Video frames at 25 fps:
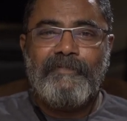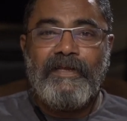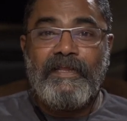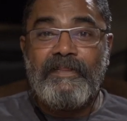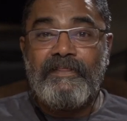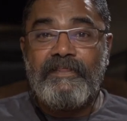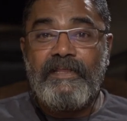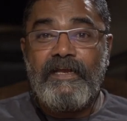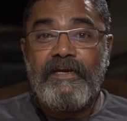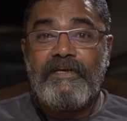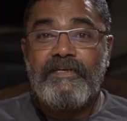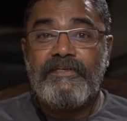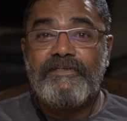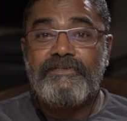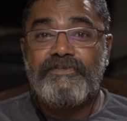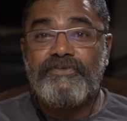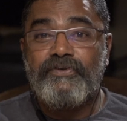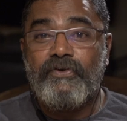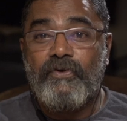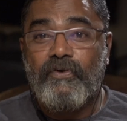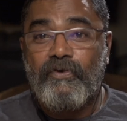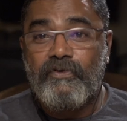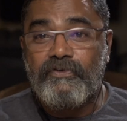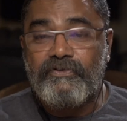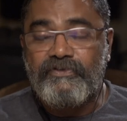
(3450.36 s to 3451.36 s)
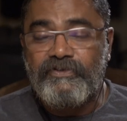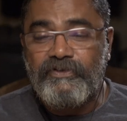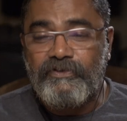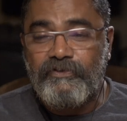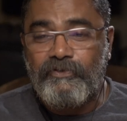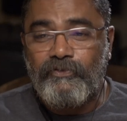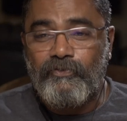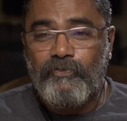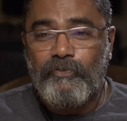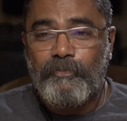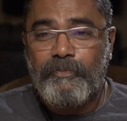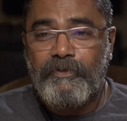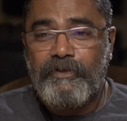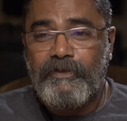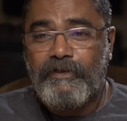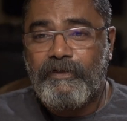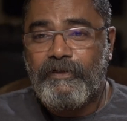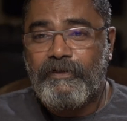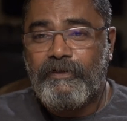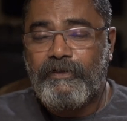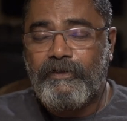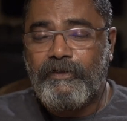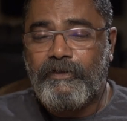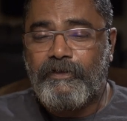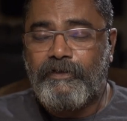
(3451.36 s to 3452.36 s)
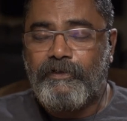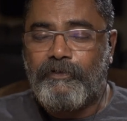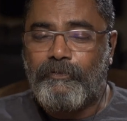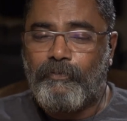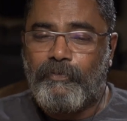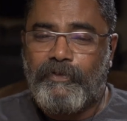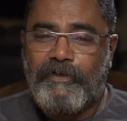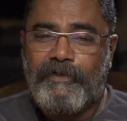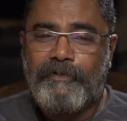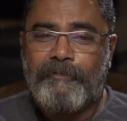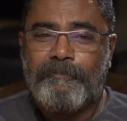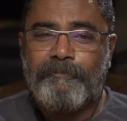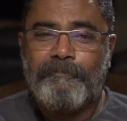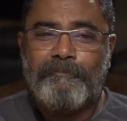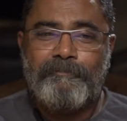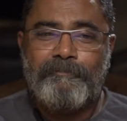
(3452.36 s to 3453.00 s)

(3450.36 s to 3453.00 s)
And that is yours, you know, nobody can take it away.